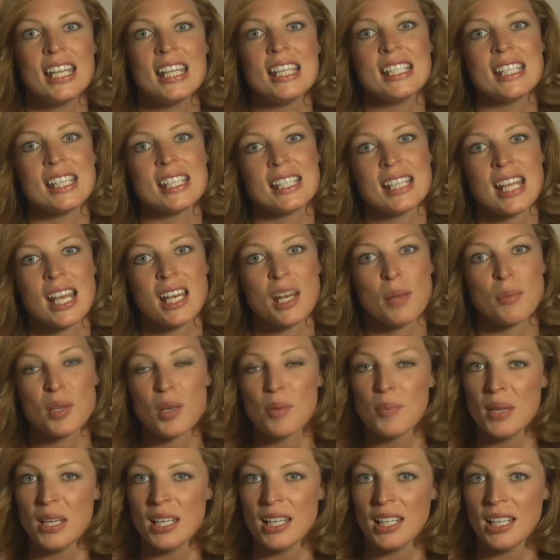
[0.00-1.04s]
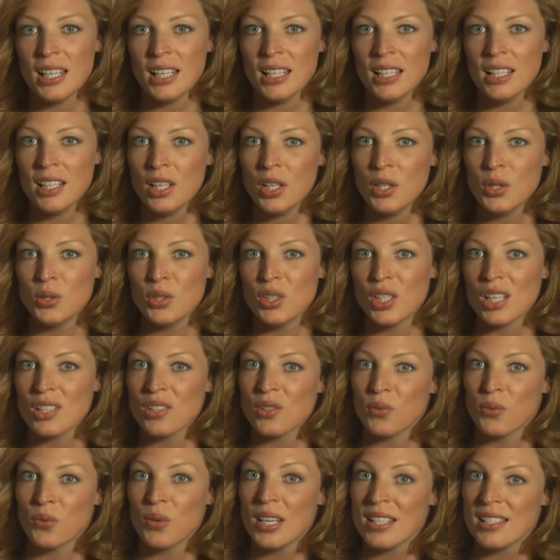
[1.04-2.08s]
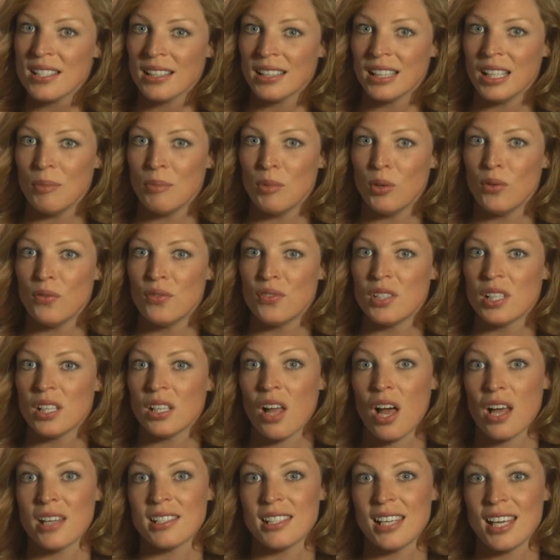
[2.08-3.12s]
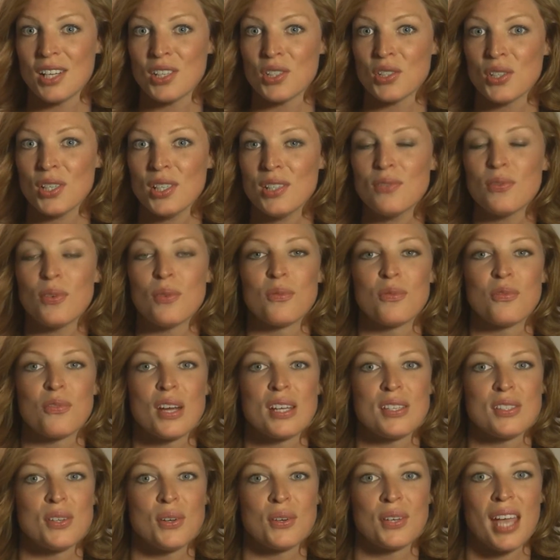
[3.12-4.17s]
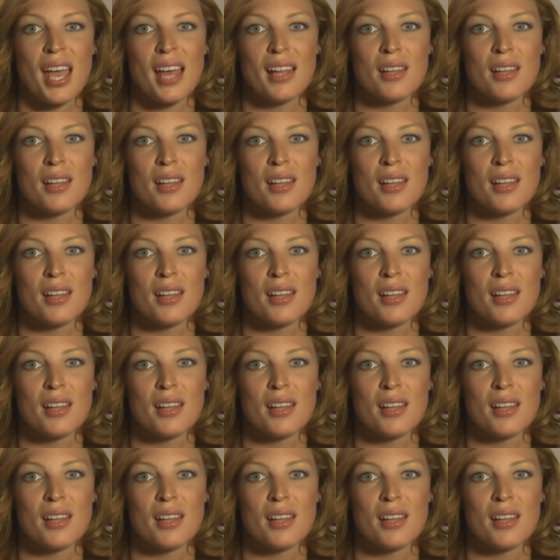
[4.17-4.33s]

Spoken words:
He's a stand-up comedian who just recently moved to Los Angeles from Fresno,